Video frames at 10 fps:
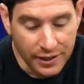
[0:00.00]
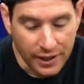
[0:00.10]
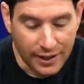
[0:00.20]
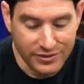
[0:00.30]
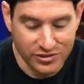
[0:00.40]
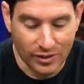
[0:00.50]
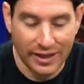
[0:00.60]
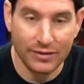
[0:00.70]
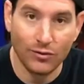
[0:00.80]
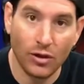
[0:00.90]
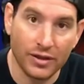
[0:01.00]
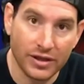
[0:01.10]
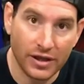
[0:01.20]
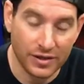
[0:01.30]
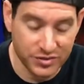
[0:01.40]
Uh, so I have all the
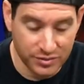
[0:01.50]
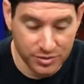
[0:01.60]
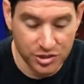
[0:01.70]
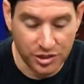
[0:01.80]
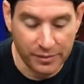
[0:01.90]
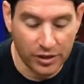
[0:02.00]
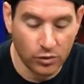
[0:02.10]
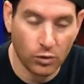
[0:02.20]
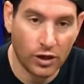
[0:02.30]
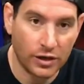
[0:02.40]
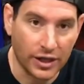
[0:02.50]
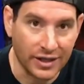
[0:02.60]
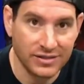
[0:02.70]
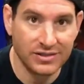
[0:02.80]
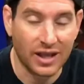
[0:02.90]
custom sheet metal work
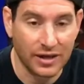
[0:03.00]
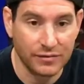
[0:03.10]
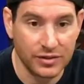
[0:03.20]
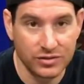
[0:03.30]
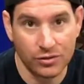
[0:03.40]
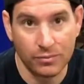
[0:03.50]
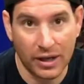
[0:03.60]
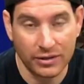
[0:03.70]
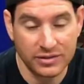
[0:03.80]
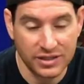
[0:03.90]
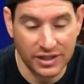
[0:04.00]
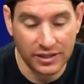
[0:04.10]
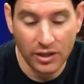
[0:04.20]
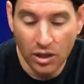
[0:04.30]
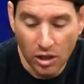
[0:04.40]
inside of this little Model
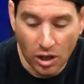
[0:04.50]
T,